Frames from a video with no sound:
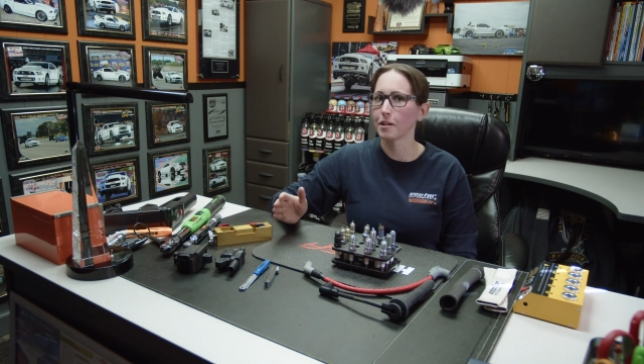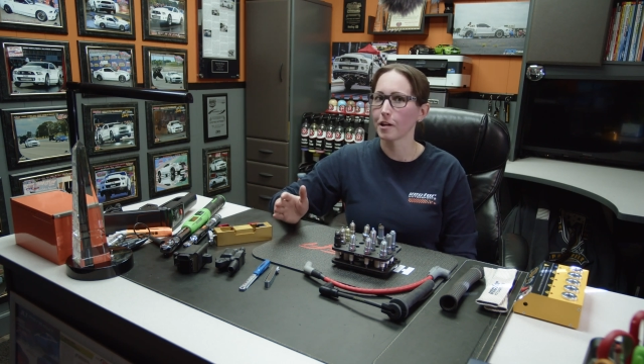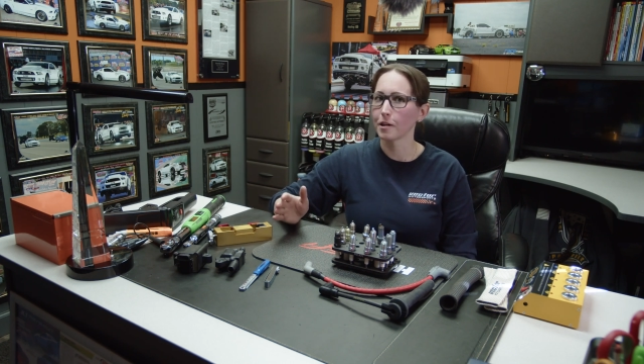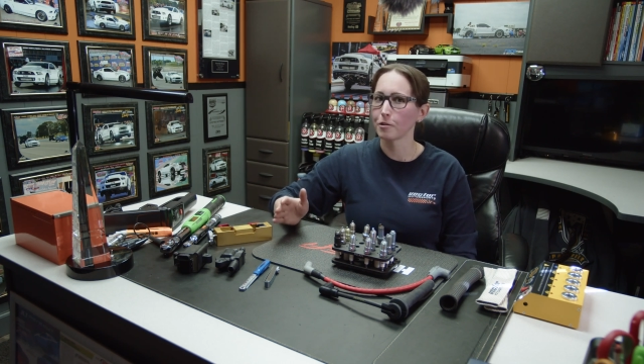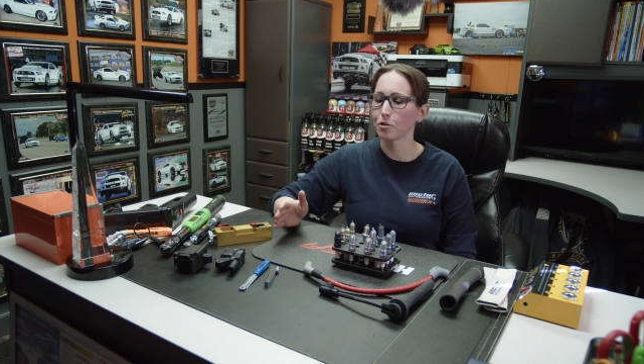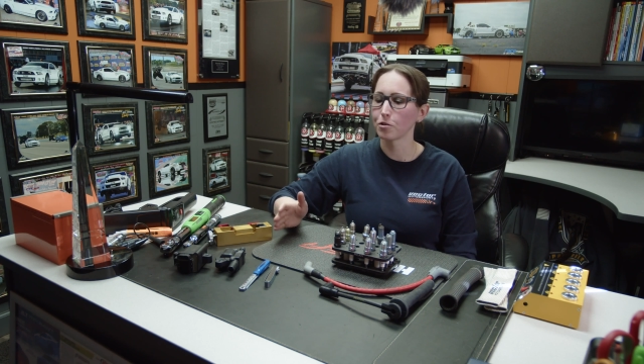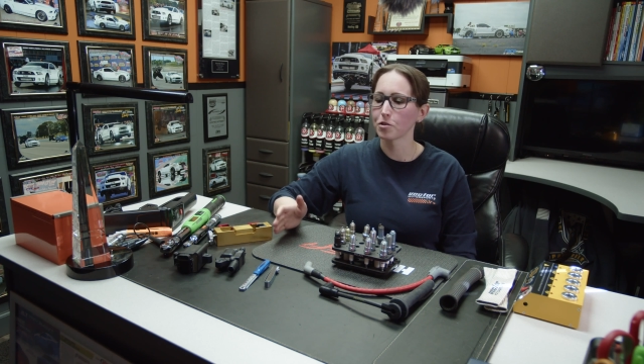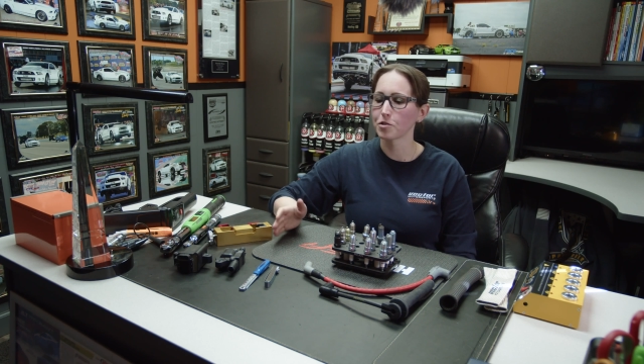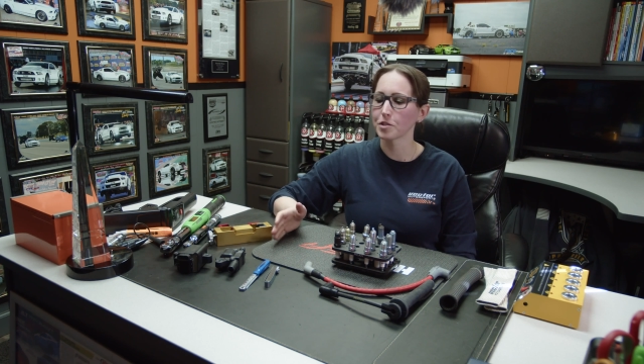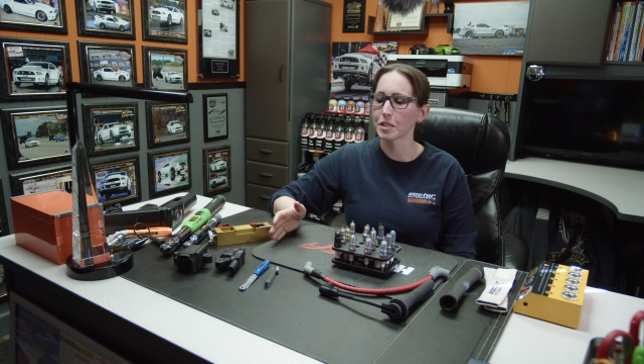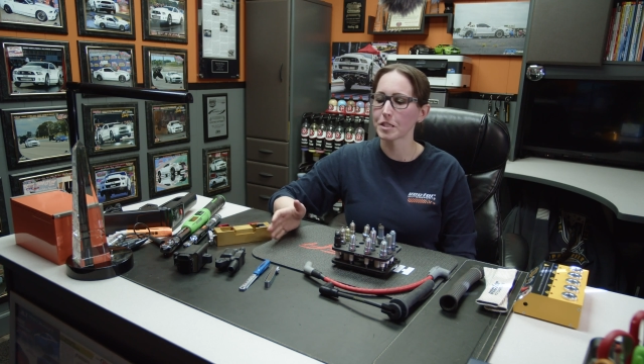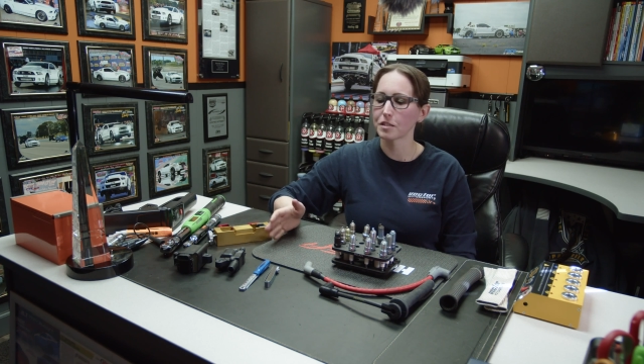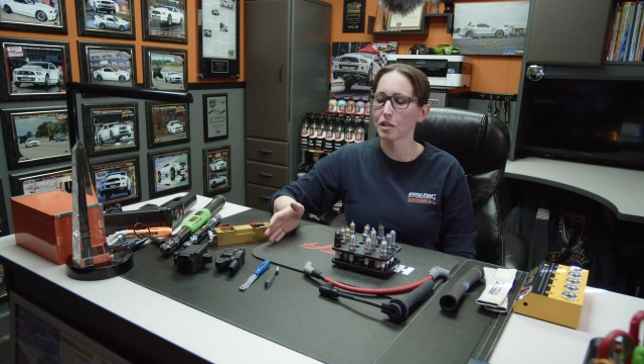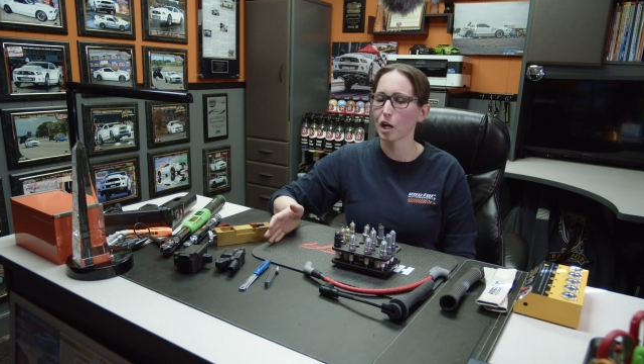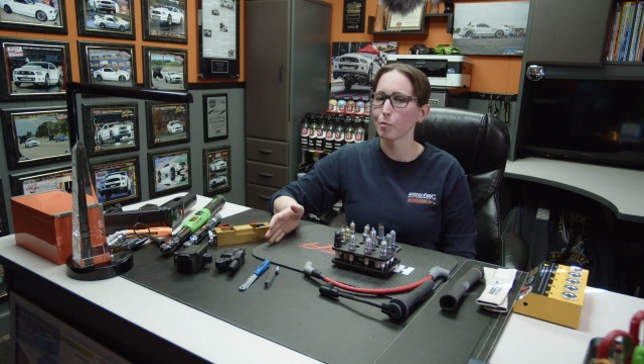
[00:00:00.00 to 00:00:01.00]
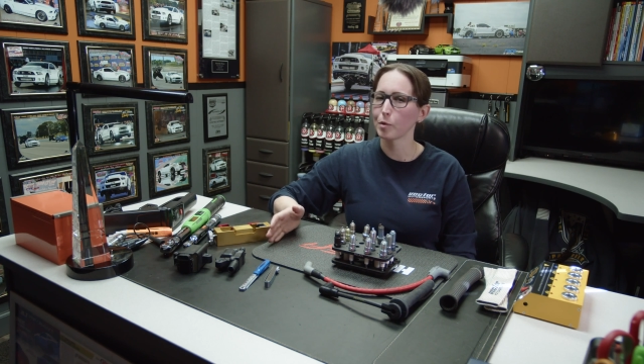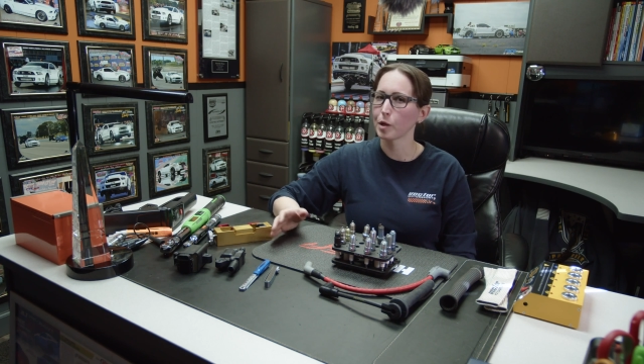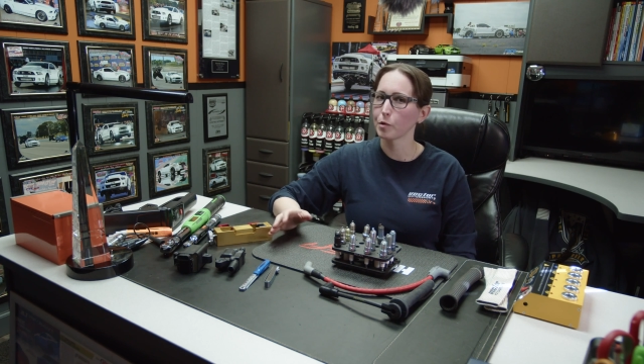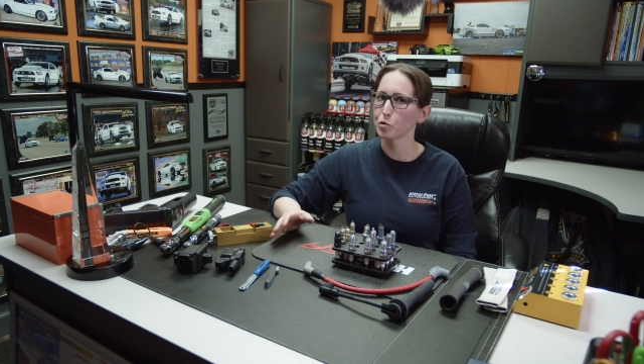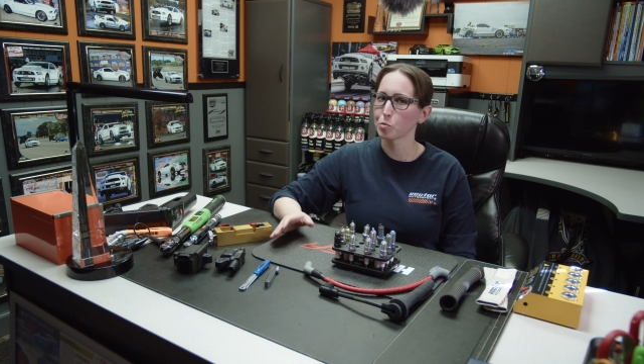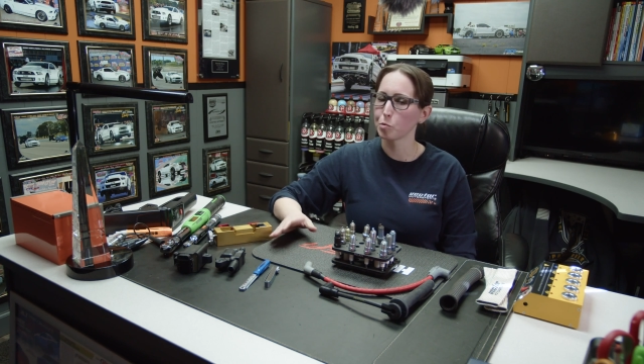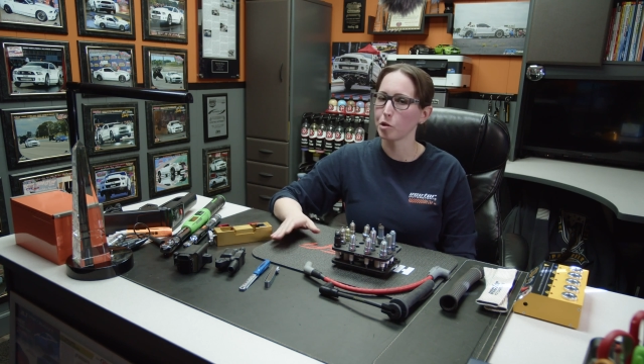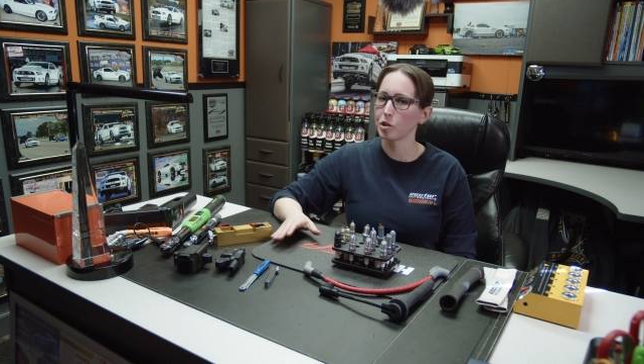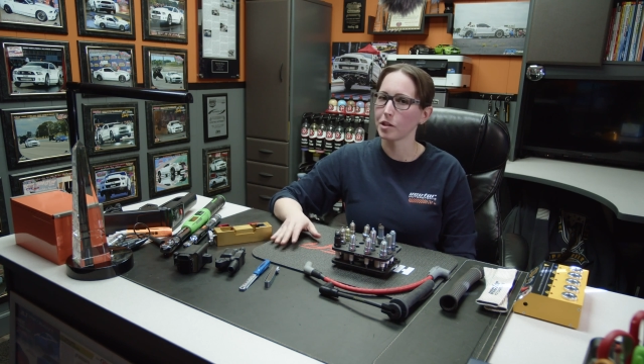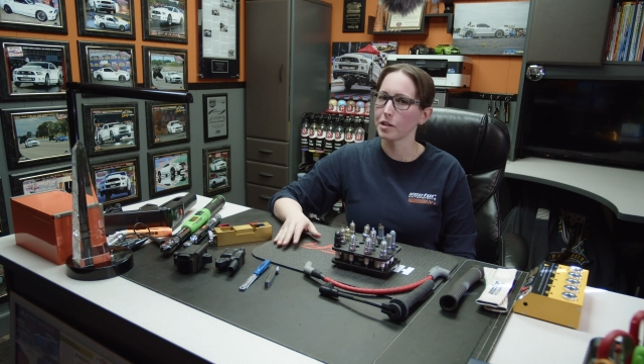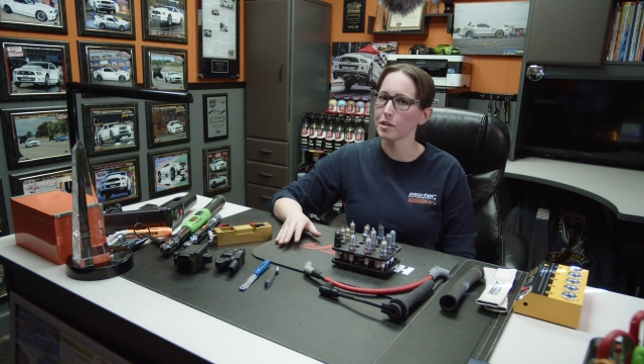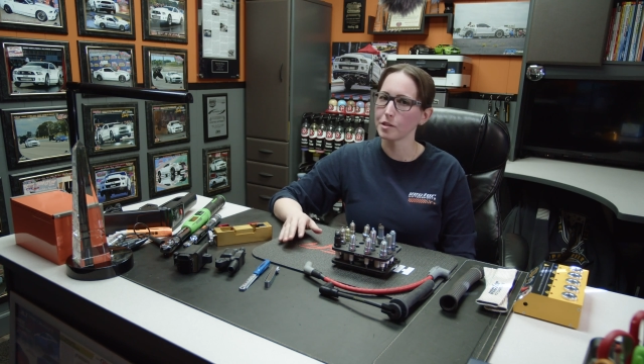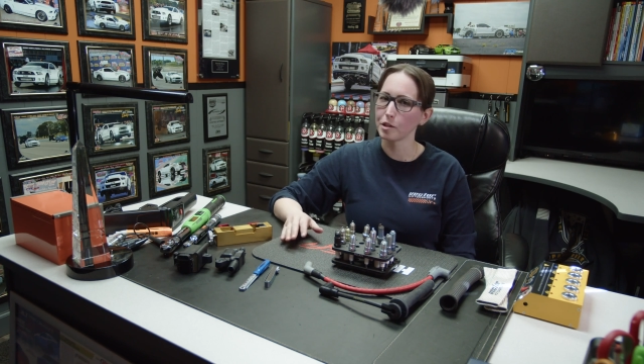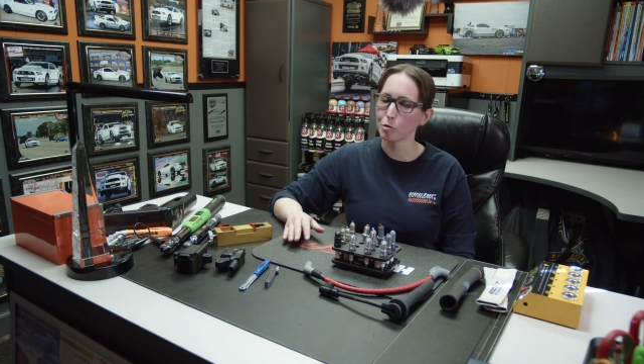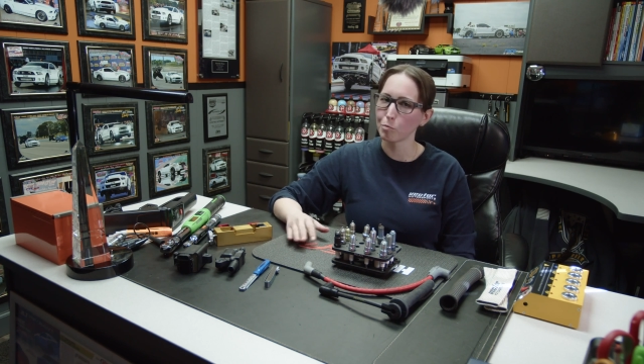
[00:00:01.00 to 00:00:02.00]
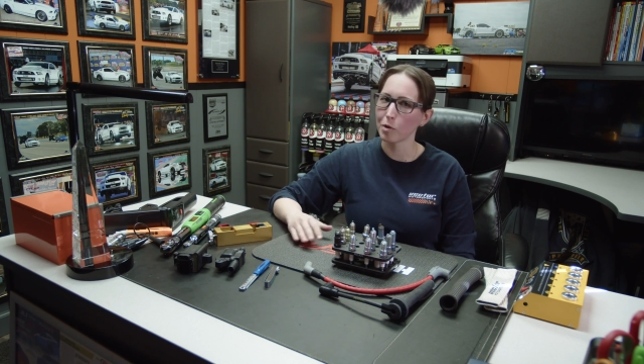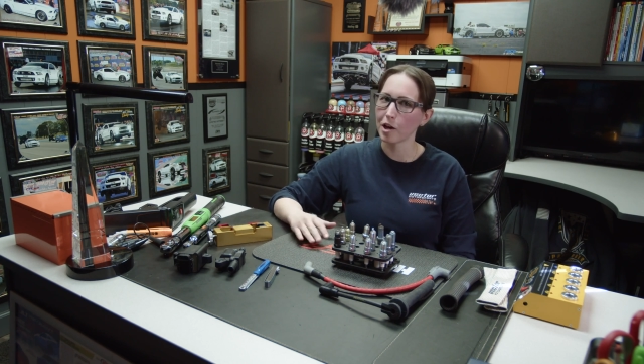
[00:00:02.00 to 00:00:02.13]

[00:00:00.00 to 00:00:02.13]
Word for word: and I noticed that the timing I was putting in didn't